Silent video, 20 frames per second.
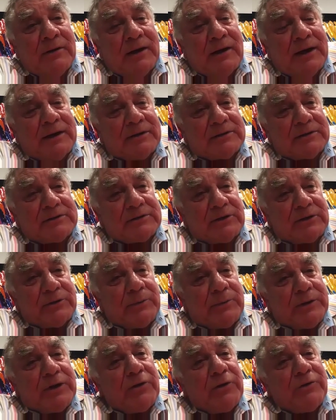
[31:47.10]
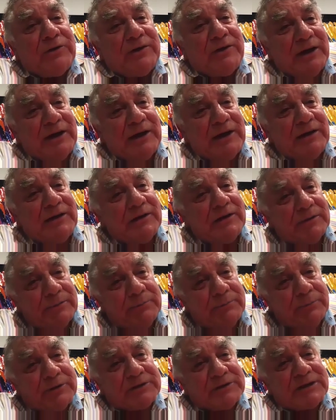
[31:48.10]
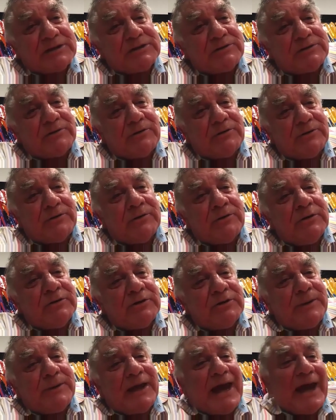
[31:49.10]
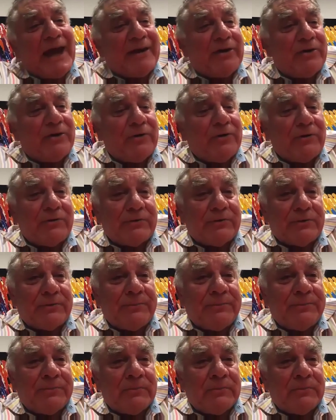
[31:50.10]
And so we don't need progesterone to be added on.